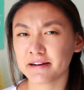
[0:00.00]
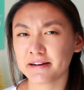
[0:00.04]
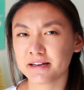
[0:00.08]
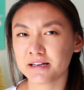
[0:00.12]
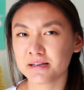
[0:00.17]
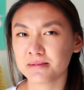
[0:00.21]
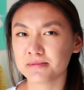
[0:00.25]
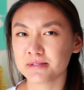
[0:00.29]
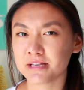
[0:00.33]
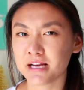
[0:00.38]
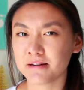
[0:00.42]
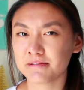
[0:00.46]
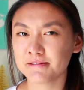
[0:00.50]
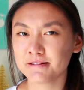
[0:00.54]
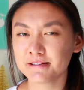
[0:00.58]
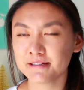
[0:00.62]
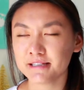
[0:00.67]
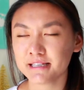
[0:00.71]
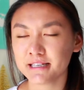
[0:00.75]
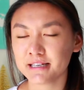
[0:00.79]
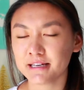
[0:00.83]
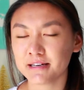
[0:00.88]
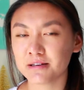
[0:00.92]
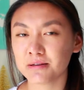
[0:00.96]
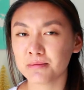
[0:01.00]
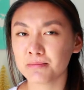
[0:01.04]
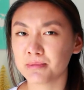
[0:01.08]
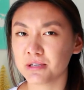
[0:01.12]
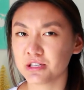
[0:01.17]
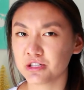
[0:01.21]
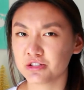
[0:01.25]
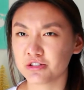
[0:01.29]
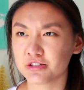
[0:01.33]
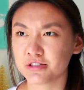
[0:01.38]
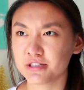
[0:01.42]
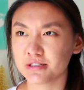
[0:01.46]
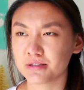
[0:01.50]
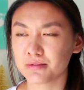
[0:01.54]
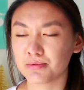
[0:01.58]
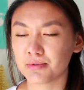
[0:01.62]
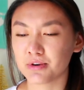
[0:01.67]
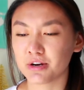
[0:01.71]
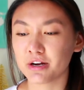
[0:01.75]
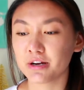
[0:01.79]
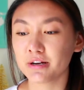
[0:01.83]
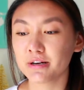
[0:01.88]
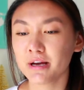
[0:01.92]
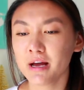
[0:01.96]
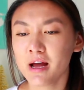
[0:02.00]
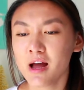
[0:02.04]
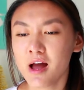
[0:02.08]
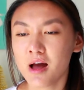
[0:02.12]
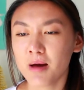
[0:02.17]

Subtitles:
and I'm definitely gonna butcher this word,